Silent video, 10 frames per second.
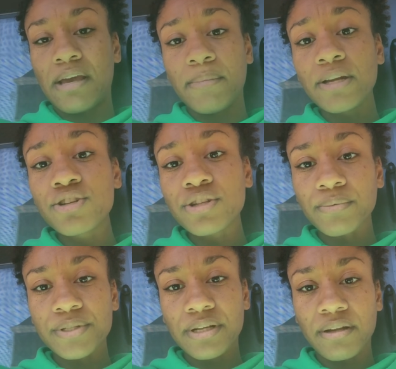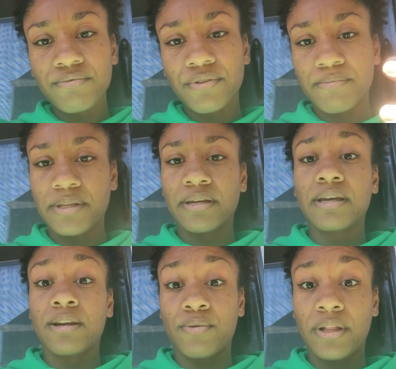damage that was done from the
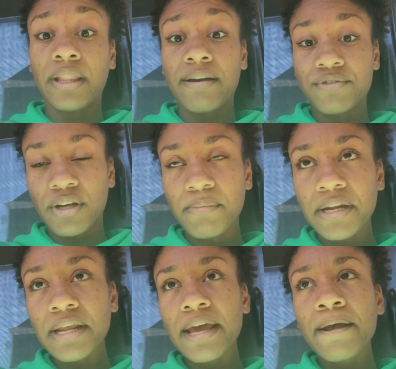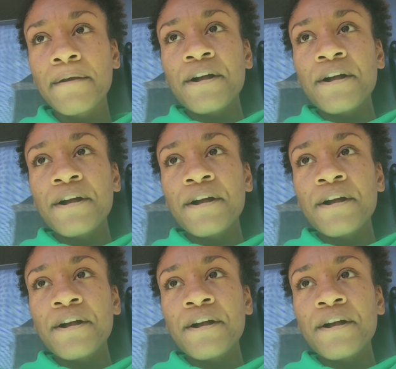kiddo that left on Monday.